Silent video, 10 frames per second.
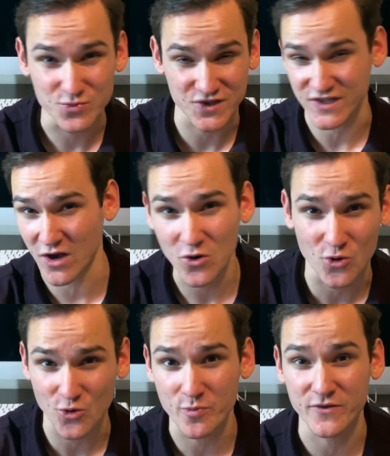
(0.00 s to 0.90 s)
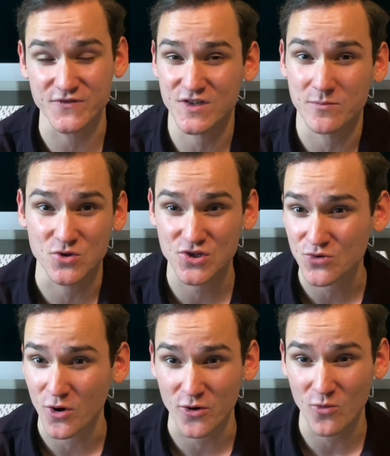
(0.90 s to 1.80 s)
cell group of some
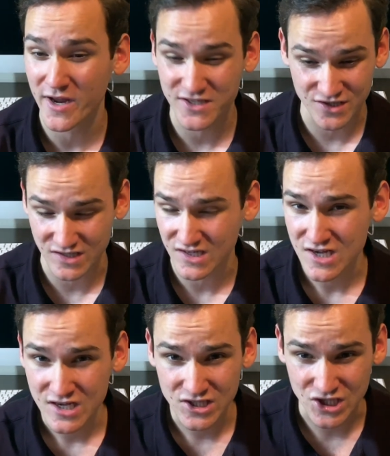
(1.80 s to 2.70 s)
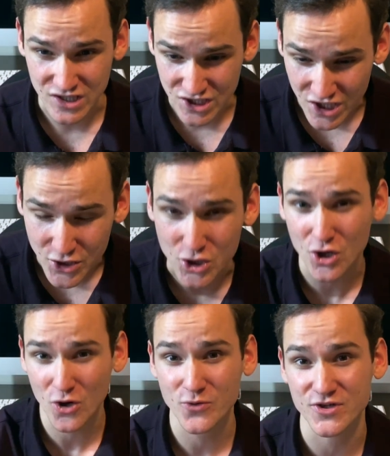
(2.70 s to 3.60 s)
sort, right? To
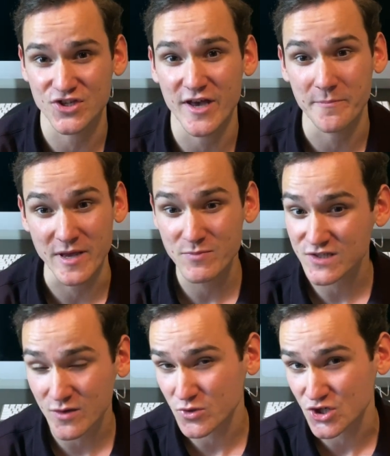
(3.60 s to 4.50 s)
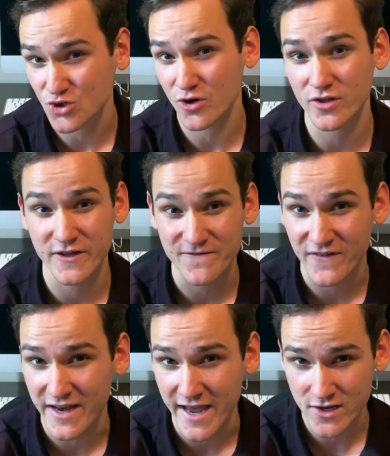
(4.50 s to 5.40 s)
encourage them. Maybe someone is struggling
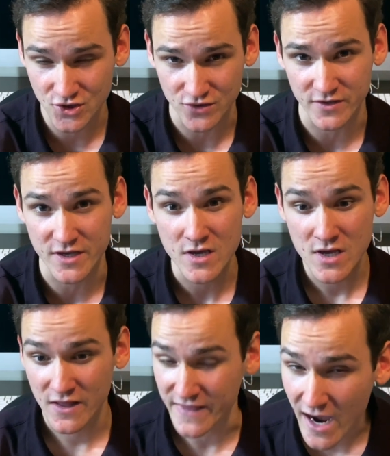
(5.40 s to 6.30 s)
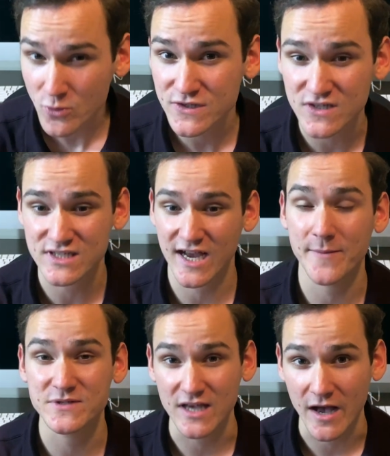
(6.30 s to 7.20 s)
financially. Now is the
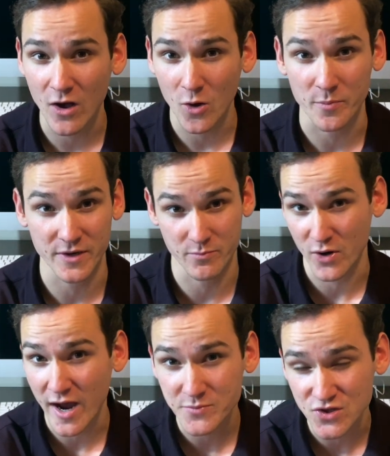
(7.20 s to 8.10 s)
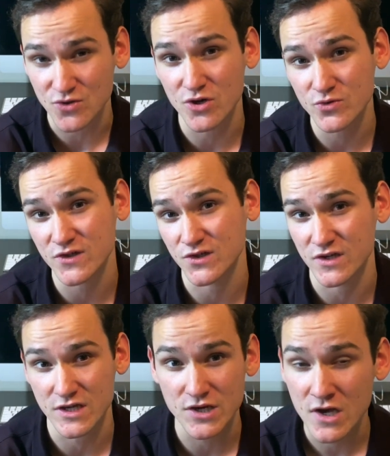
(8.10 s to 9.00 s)
time to help, and perhaps you know such a
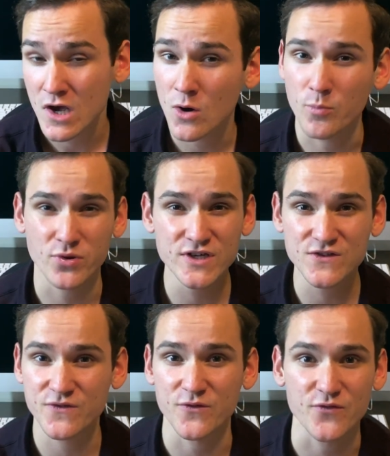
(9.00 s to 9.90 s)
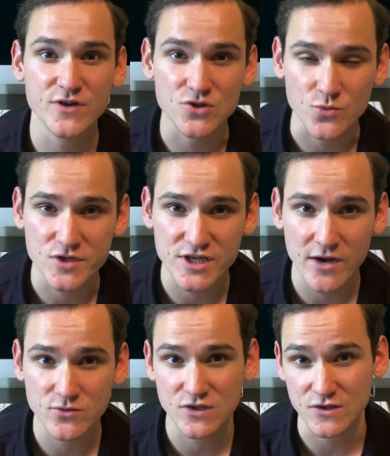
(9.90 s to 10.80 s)
need. Please feel free to reach
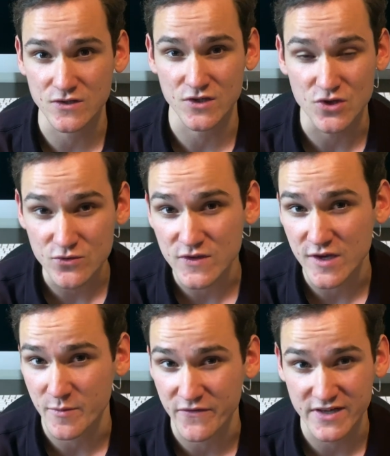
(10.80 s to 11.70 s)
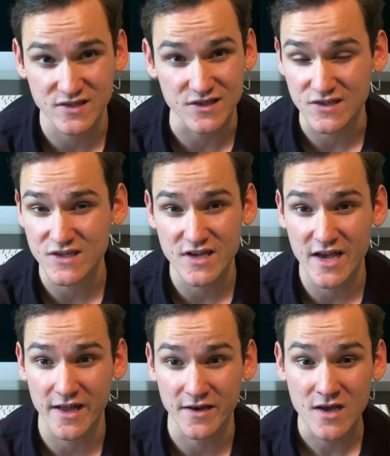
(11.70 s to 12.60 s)
out to the youth team of SCC,
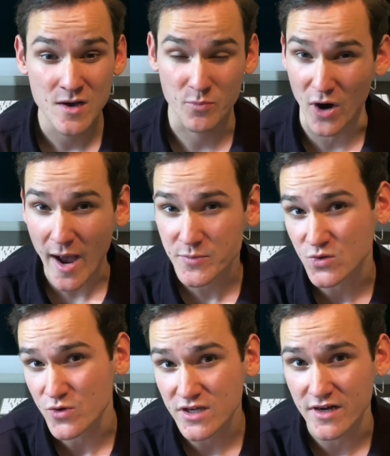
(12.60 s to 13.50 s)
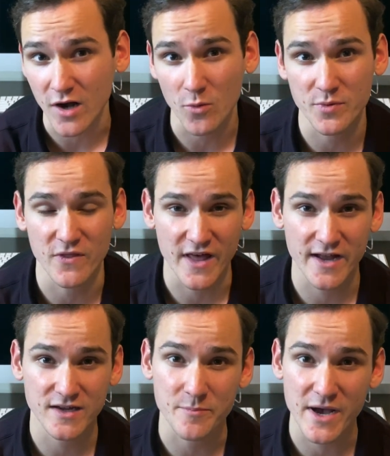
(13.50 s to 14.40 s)
and perhaps we can help in
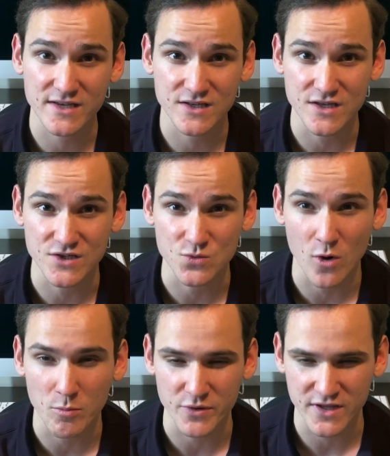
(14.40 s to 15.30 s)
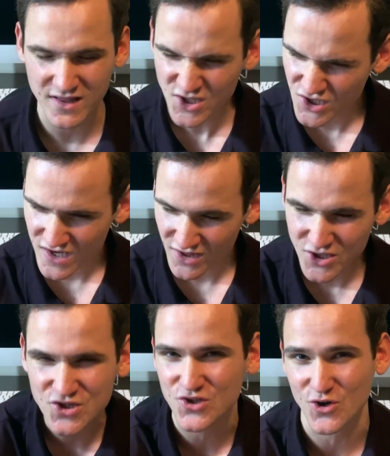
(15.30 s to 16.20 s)
that capacity as well. But let's
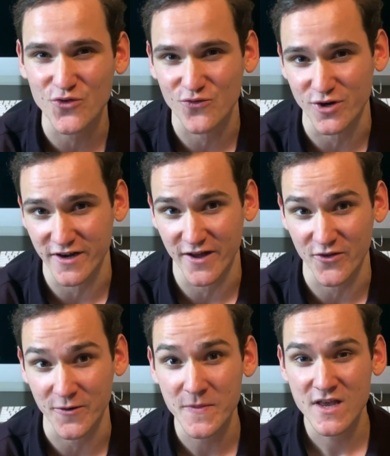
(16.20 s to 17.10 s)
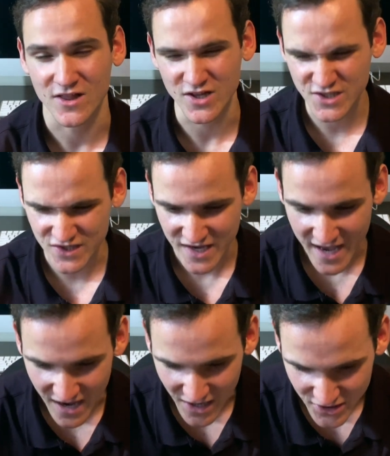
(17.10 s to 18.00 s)
serve one another. Let's
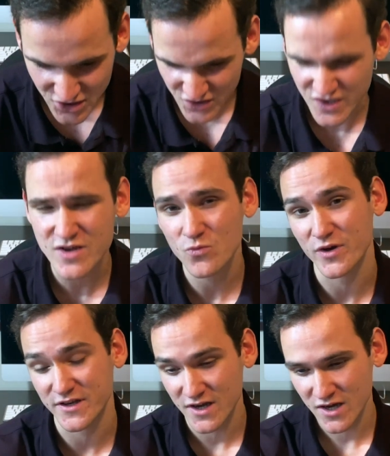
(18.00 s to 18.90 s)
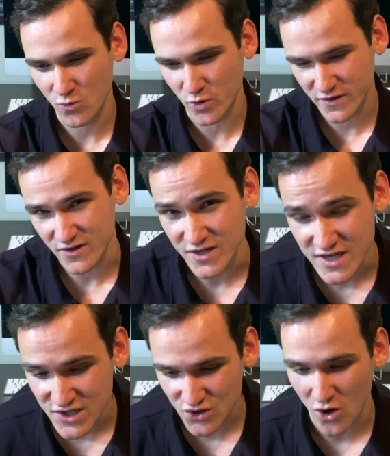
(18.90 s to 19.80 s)
see what the
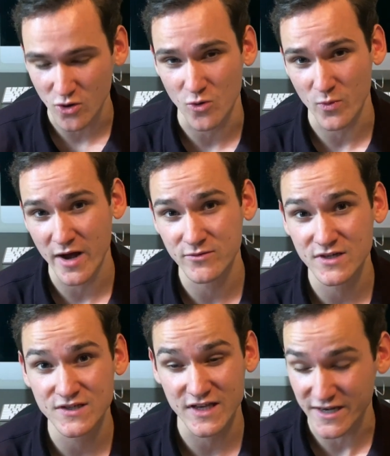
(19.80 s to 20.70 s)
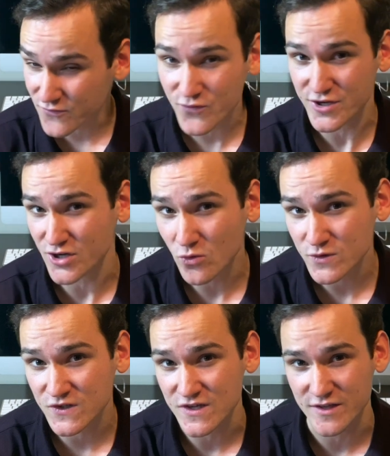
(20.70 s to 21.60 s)
needs are around us, and if we don't
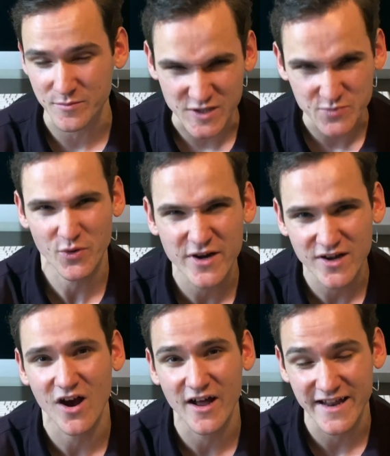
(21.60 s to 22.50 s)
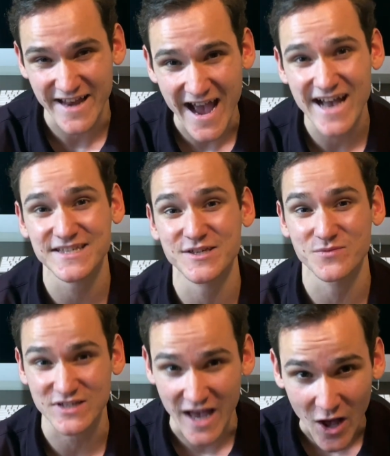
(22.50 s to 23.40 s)
see them, let's pray to God and ask Him
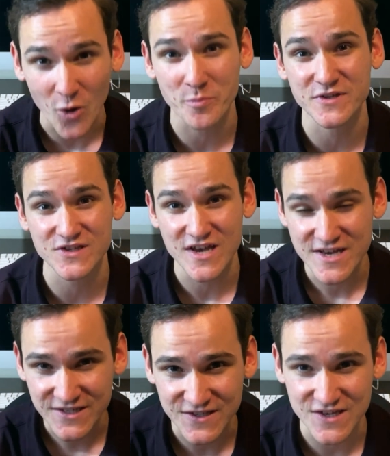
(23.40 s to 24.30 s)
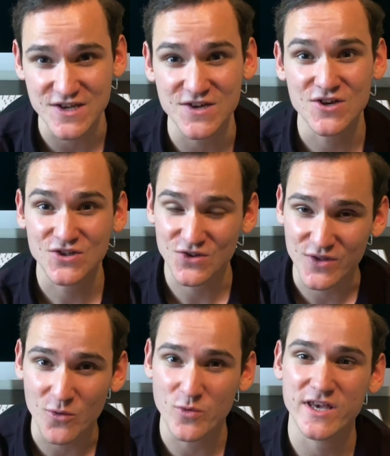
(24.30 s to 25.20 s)
to help us see, so
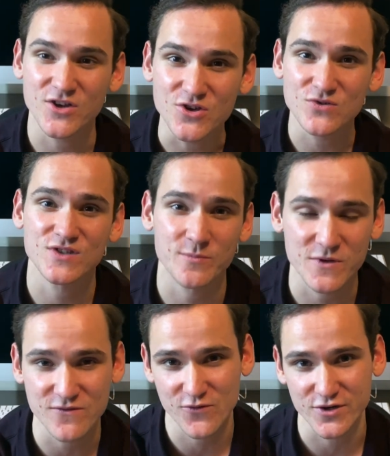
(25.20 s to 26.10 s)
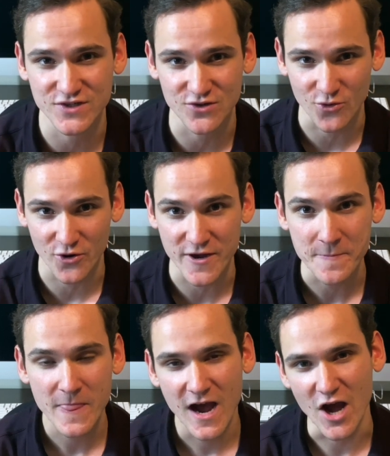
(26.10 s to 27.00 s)
that we can do something for His glory.
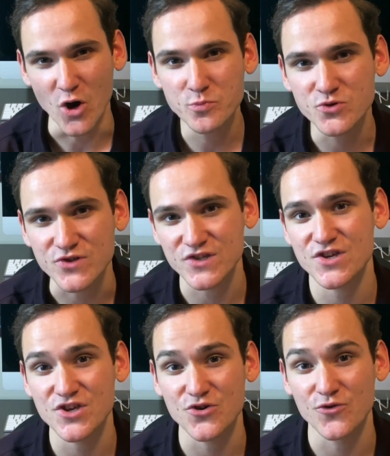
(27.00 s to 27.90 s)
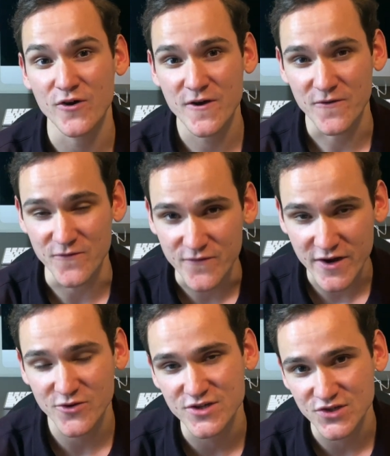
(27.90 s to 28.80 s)
I hope to see you
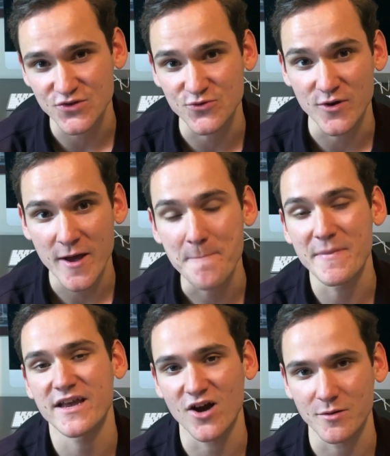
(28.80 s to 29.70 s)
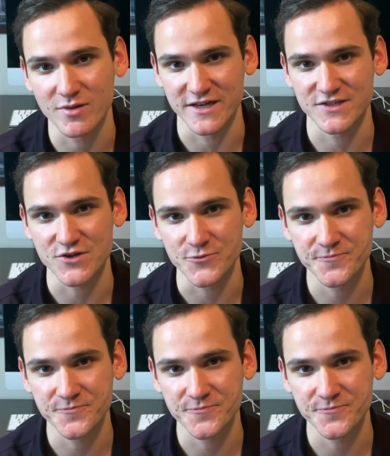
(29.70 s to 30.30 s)
very soon. May God bless you.